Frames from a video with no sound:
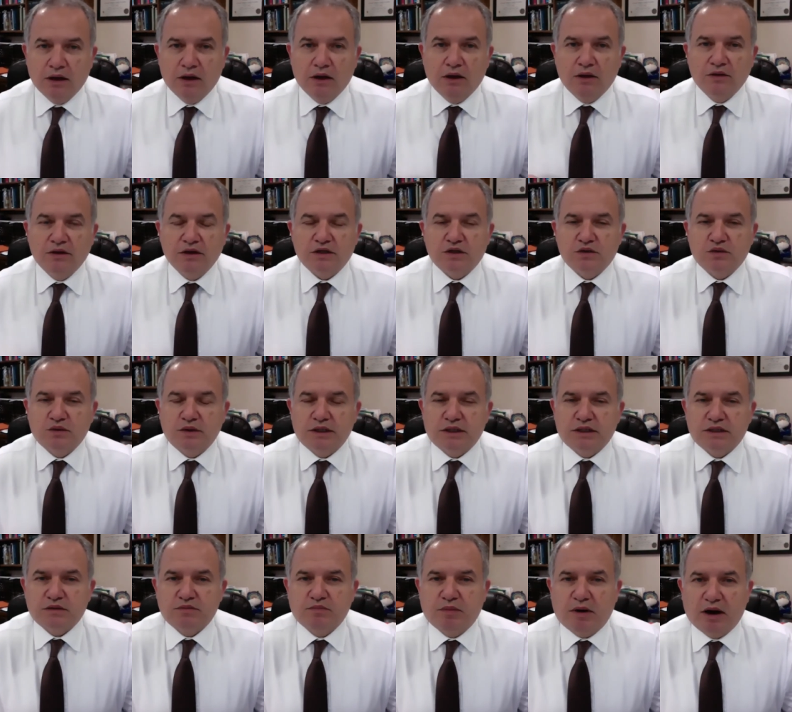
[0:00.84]
This
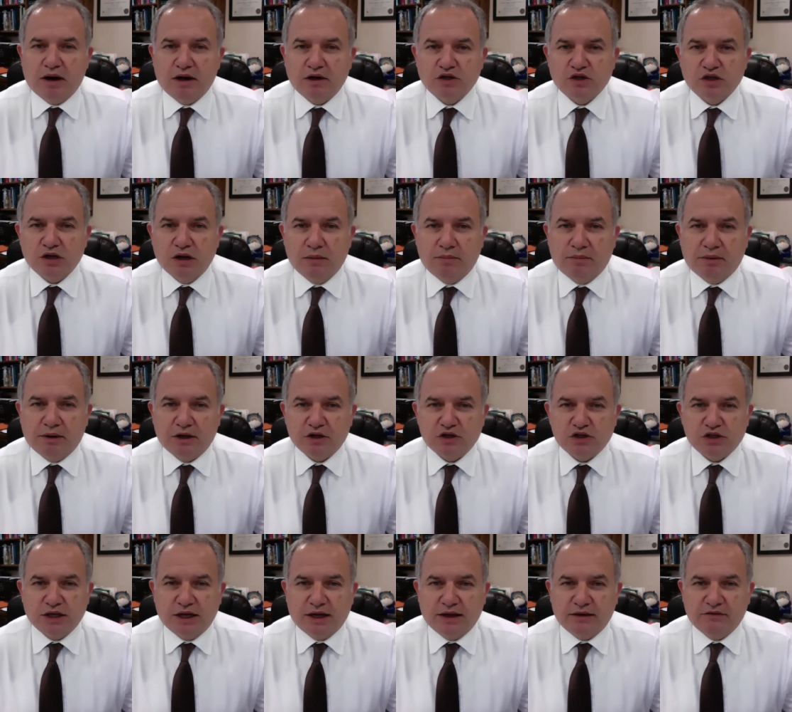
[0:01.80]
week's Parsha,
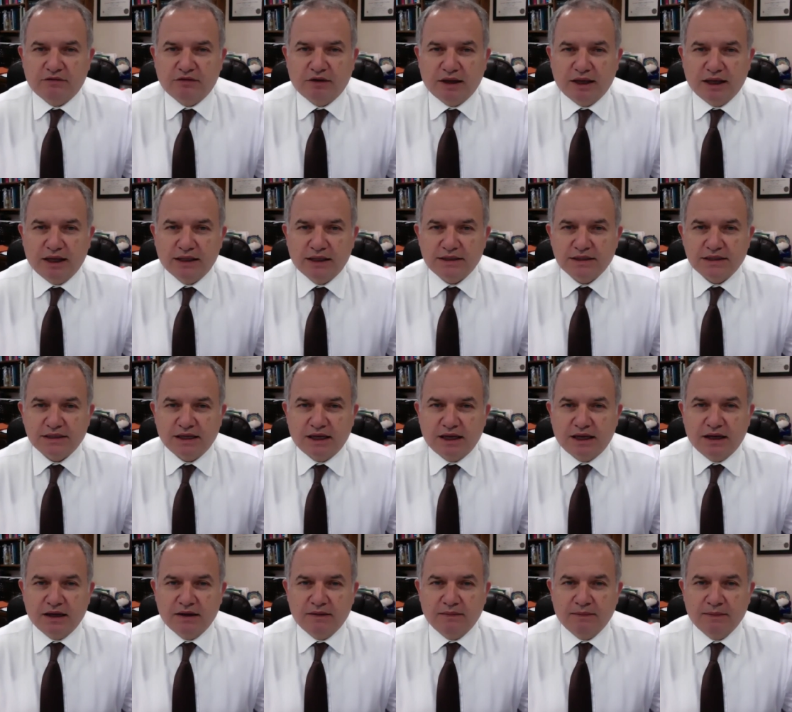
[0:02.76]
Parashat
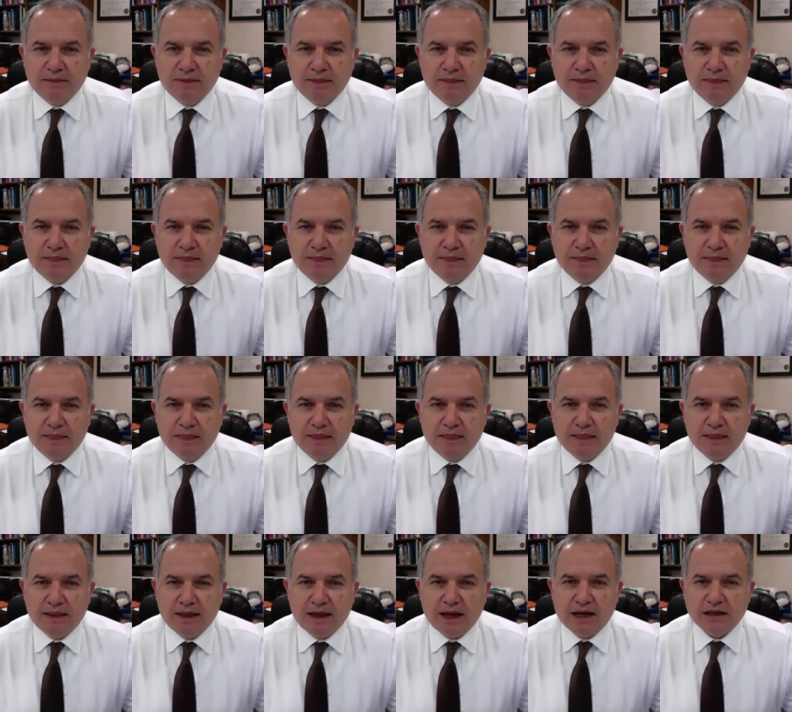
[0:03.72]
Vayetse,
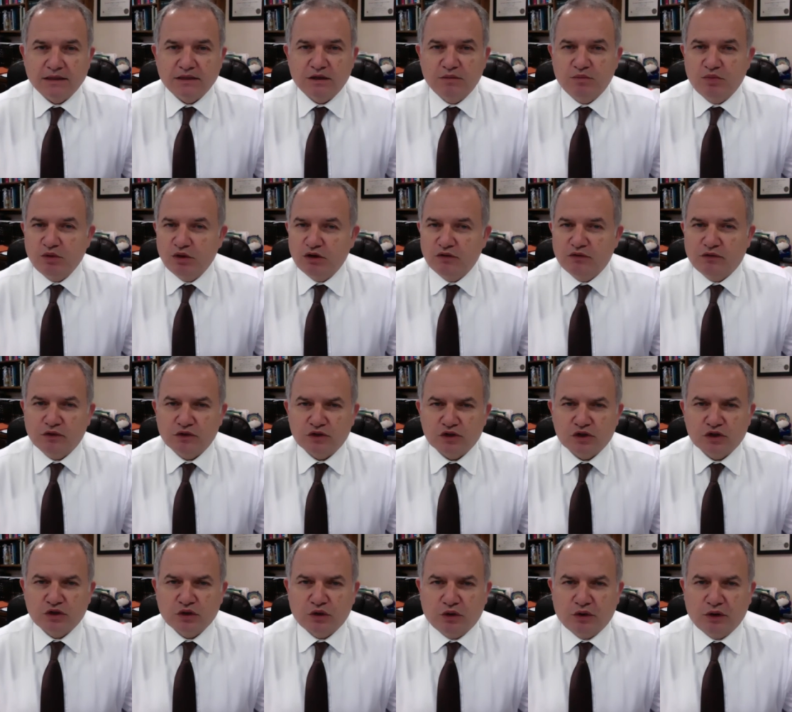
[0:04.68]
has the beautiful
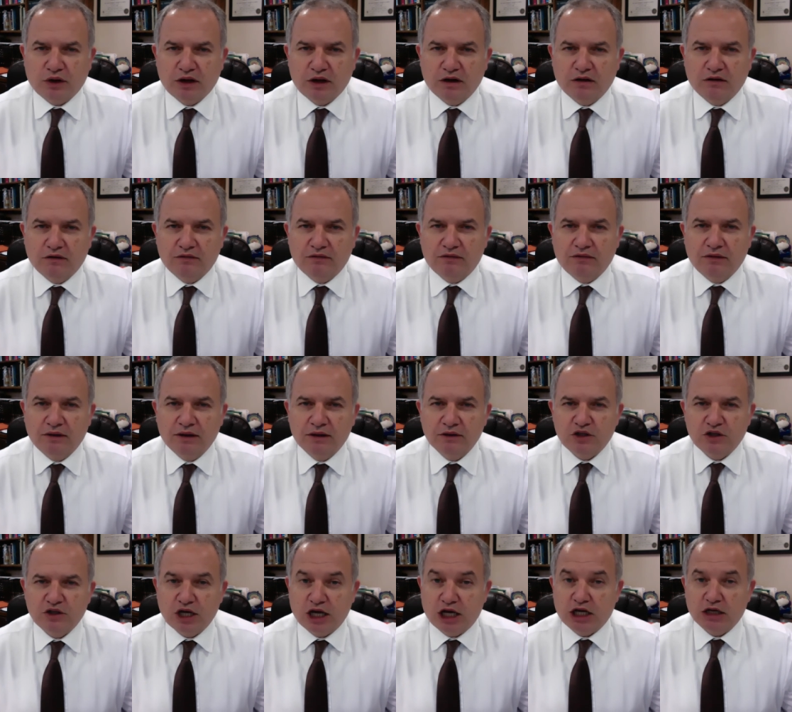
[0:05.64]
story of
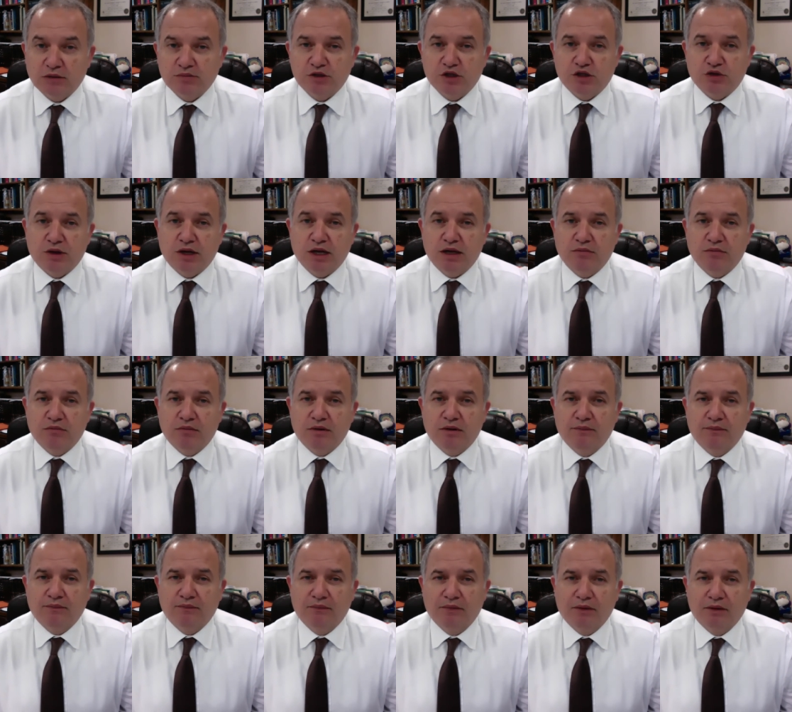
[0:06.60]
Jacob's dream,
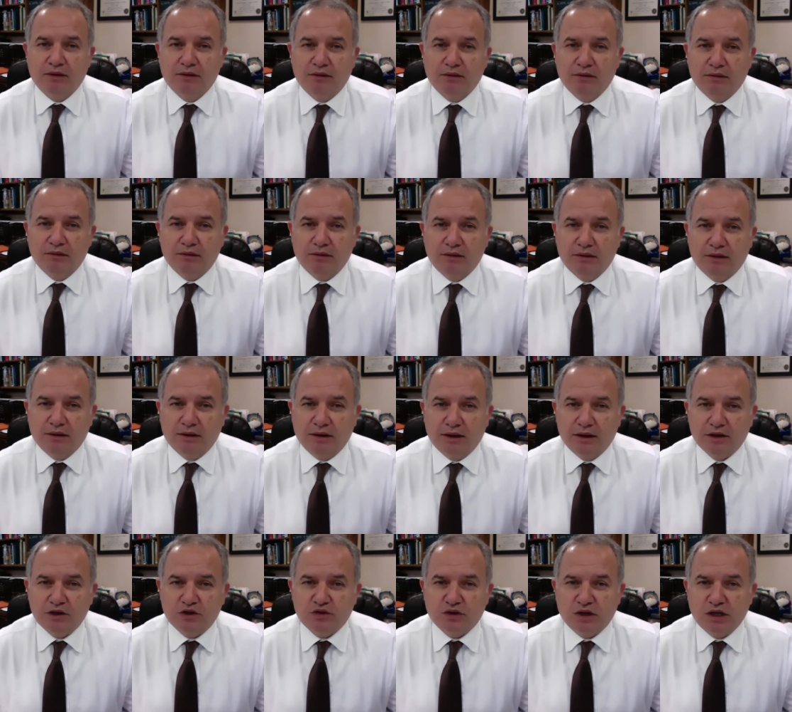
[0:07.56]

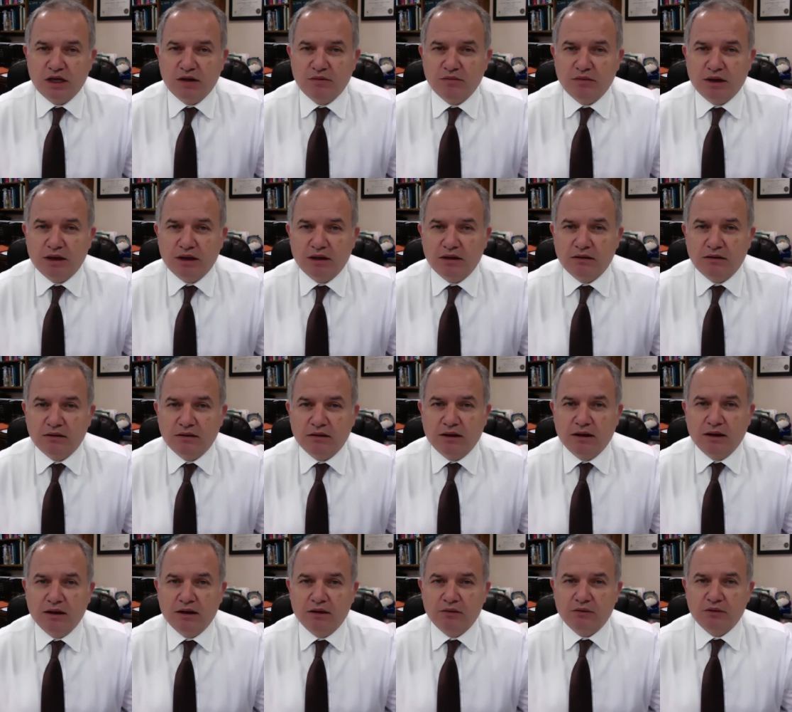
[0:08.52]
a dream in
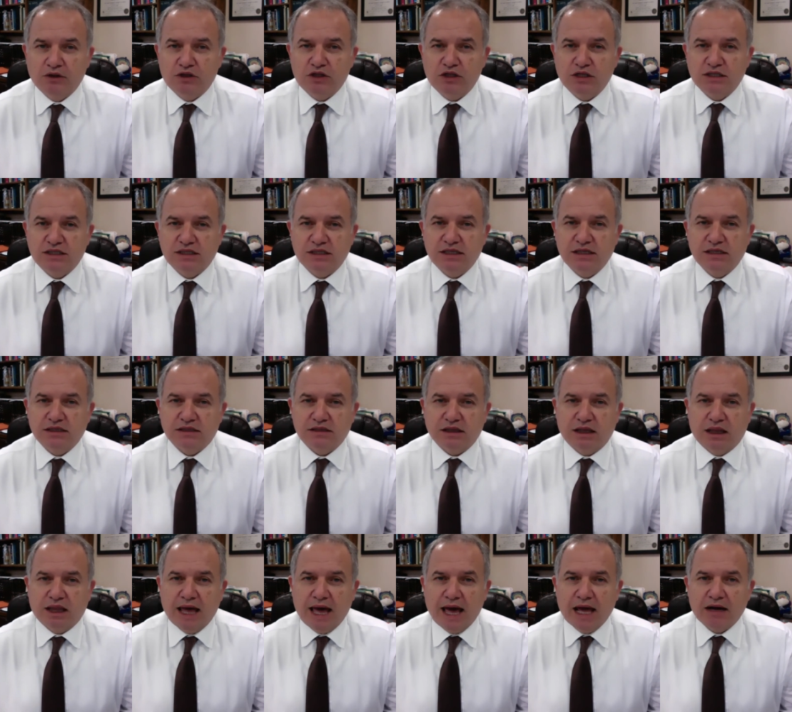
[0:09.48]
which he sees a
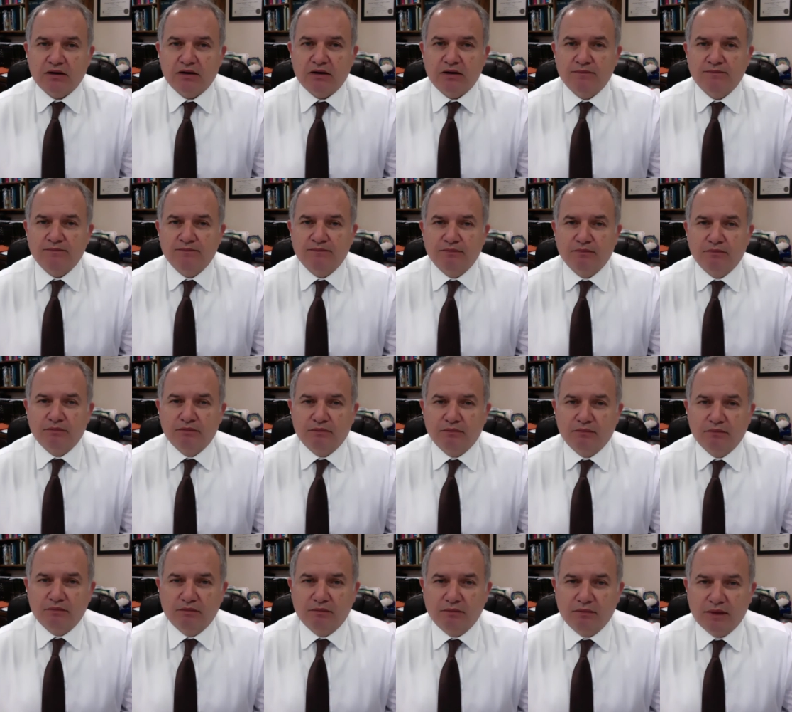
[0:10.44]
ladder
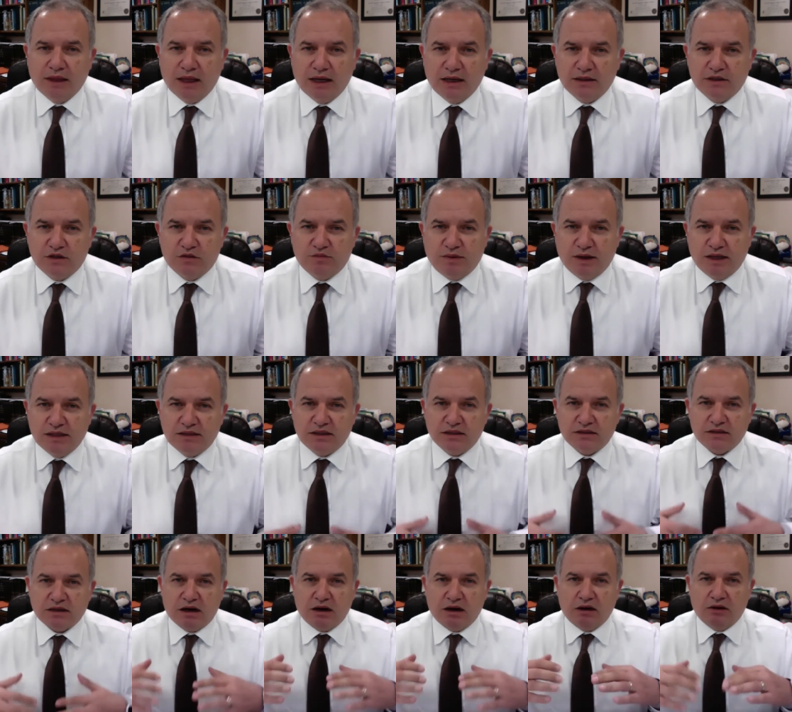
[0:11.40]
that its
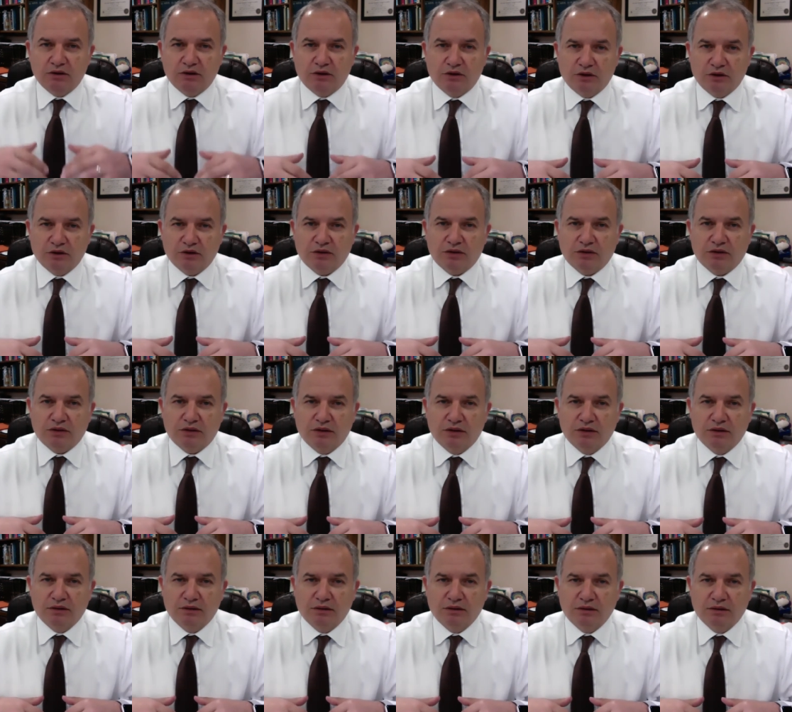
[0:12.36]
bases are on earth
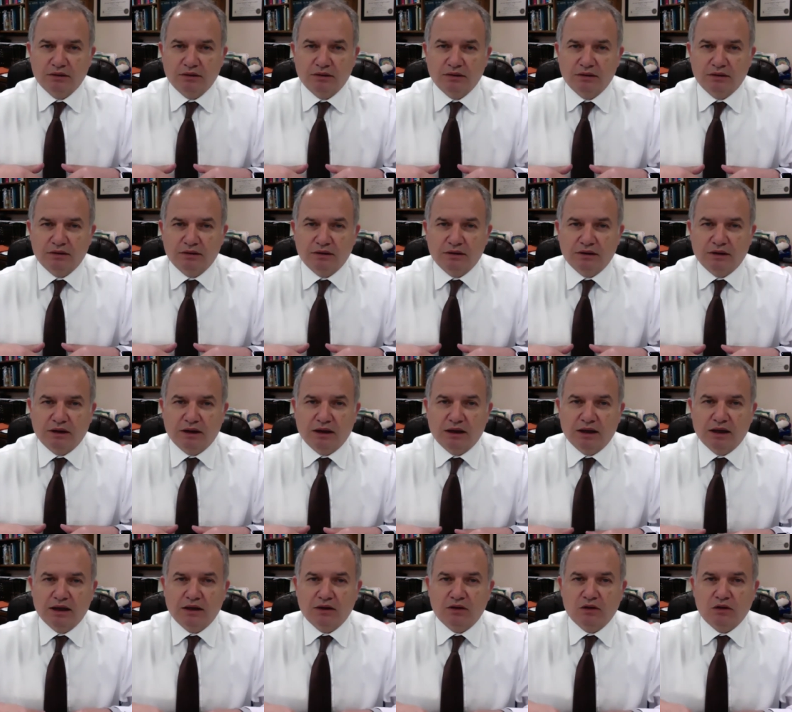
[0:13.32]

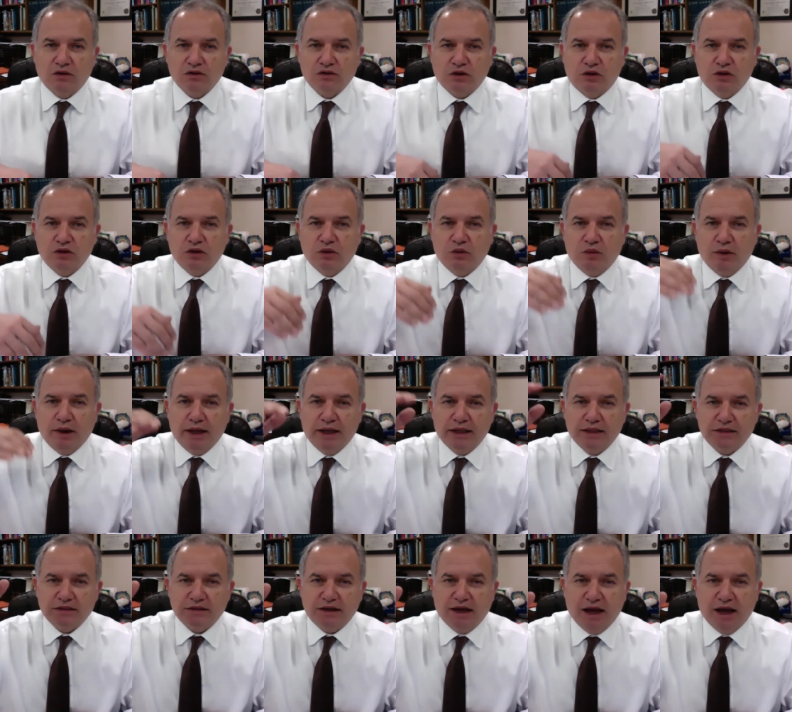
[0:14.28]
and goes all the way
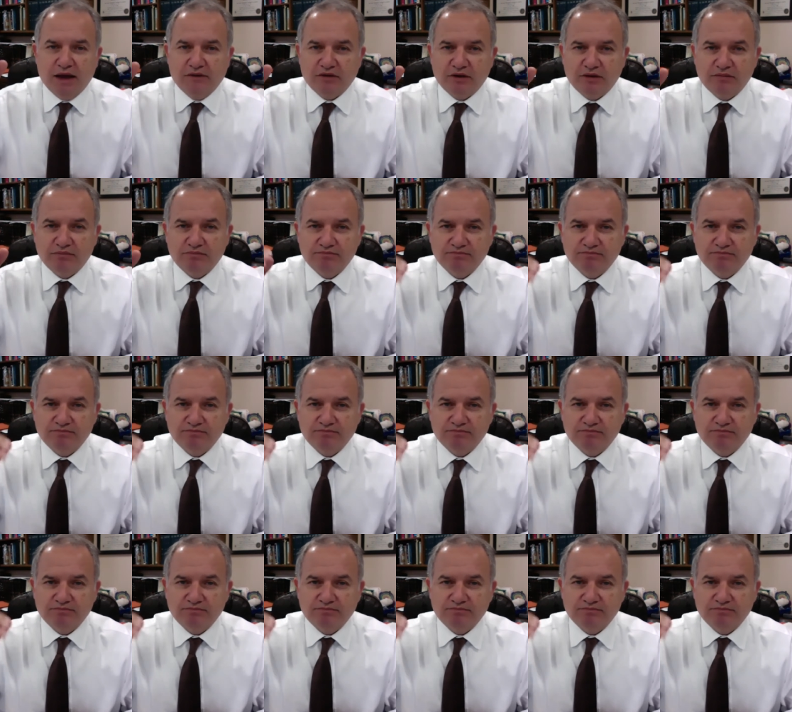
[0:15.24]
to heaven.